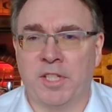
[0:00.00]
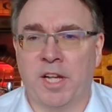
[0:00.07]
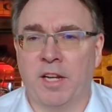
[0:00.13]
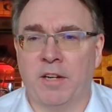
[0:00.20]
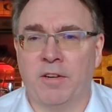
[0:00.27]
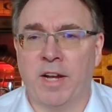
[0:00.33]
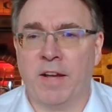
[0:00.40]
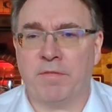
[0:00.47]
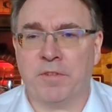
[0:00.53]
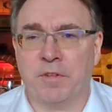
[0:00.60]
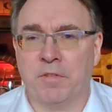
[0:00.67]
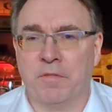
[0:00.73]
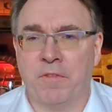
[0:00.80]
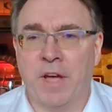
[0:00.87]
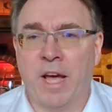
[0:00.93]
the seller
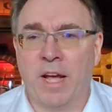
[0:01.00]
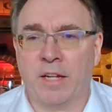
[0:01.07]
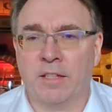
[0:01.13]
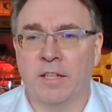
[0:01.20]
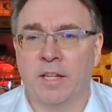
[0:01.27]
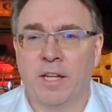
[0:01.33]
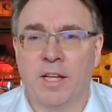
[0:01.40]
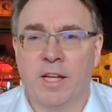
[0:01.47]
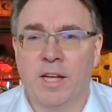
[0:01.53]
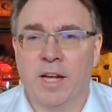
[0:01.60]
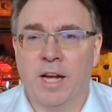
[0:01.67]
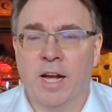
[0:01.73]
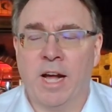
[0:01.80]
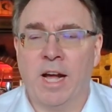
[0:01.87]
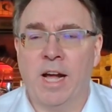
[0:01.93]
after the fact.
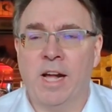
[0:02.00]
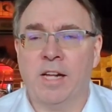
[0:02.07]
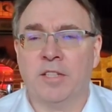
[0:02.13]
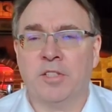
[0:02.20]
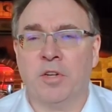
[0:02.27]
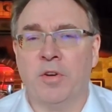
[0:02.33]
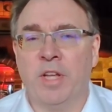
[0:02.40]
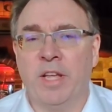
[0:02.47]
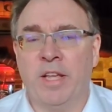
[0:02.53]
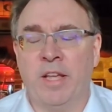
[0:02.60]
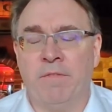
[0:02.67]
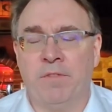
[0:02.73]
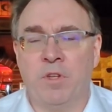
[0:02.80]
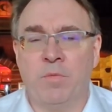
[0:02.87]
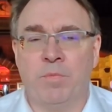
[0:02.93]
So
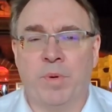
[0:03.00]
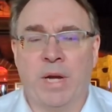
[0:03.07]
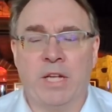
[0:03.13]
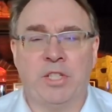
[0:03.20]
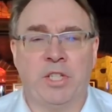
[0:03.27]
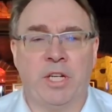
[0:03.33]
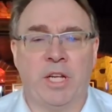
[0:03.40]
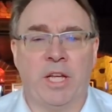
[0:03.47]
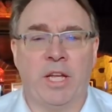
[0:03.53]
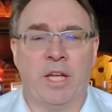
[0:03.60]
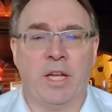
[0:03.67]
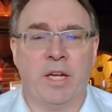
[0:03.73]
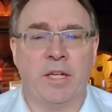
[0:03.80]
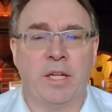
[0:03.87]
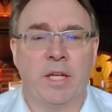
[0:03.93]
if you
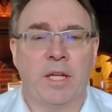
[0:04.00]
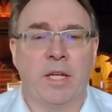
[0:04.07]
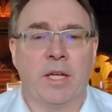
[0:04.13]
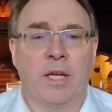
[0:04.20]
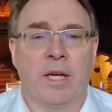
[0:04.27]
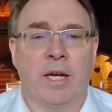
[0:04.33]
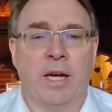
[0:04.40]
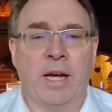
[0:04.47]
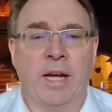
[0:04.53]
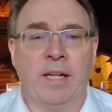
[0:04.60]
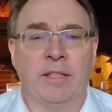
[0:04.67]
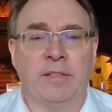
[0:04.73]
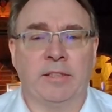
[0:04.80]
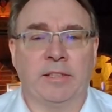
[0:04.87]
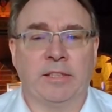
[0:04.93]
budgeted
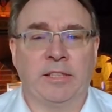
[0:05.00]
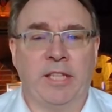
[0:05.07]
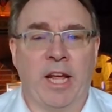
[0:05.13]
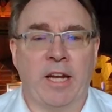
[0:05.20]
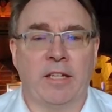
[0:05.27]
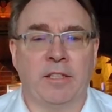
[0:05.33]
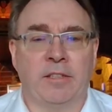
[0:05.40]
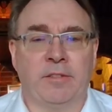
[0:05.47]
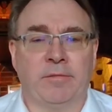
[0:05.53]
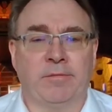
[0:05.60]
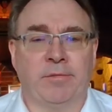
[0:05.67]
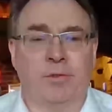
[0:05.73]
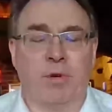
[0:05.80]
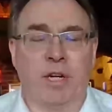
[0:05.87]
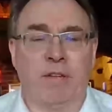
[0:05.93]
$10,000 to
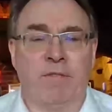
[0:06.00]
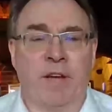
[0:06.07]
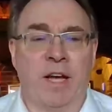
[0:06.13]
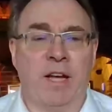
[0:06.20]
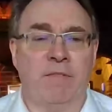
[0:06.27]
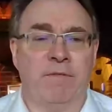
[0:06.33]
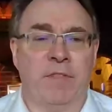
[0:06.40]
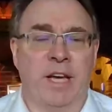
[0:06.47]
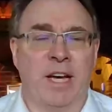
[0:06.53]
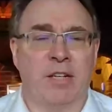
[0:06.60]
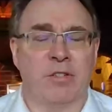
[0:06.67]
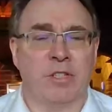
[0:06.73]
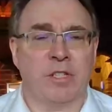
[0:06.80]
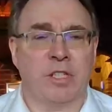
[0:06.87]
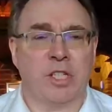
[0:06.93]

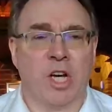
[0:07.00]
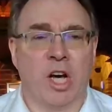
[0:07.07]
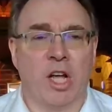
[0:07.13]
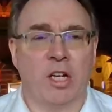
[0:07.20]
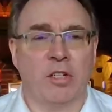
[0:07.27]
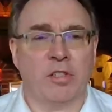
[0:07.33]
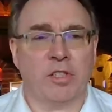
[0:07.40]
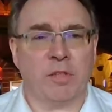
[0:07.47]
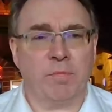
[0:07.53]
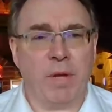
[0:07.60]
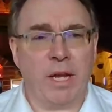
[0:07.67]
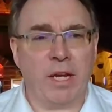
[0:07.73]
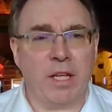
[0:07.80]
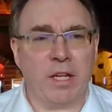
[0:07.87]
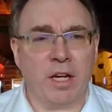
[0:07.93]
$25,000,
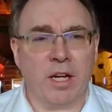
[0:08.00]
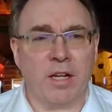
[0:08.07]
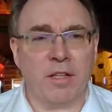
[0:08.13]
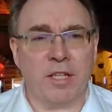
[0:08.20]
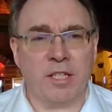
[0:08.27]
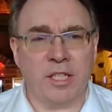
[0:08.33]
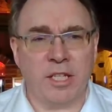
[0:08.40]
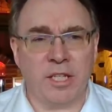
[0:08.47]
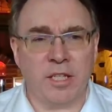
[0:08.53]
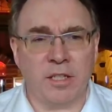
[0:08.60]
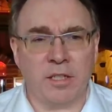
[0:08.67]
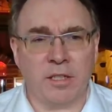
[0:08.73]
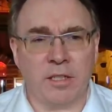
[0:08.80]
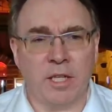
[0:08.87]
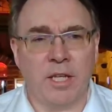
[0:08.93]
depending on the
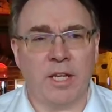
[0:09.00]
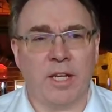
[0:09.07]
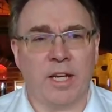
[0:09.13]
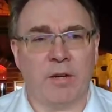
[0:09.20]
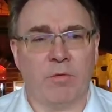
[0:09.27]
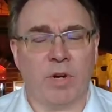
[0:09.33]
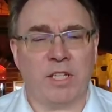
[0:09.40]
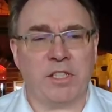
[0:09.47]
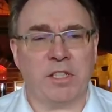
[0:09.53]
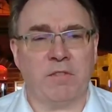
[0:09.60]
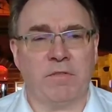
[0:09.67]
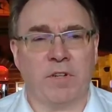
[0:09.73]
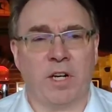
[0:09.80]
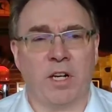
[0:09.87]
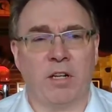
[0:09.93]
deal and what's
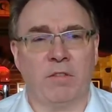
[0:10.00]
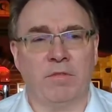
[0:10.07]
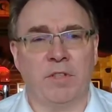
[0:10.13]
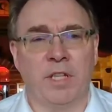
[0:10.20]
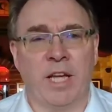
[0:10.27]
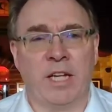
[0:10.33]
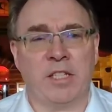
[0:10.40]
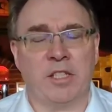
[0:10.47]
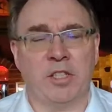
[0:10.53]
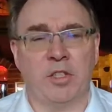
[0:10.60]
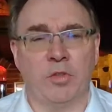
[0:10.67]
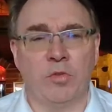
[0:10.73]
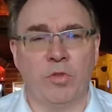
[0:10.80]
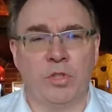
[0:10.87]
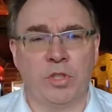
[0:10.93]
involved, that's
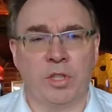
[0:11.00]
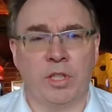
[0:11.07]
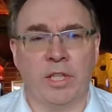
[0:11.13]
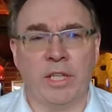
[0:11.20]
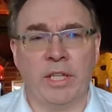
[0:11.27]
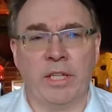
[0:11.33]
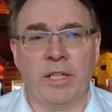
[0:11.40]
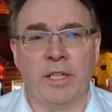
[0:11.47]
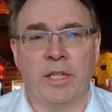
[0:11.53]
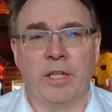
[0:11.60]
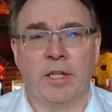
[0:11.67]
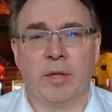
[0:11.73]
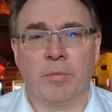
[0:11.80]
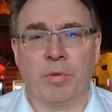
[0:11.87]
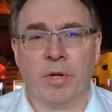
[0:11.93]
usually
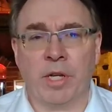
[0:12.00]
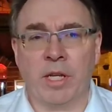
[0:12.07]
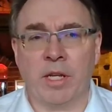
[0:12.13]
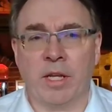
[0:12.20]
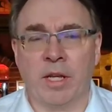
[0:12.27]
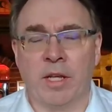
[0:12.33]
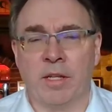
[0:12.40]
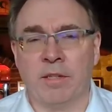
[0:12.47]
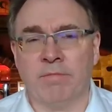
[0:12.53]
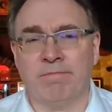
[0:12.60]
pretty,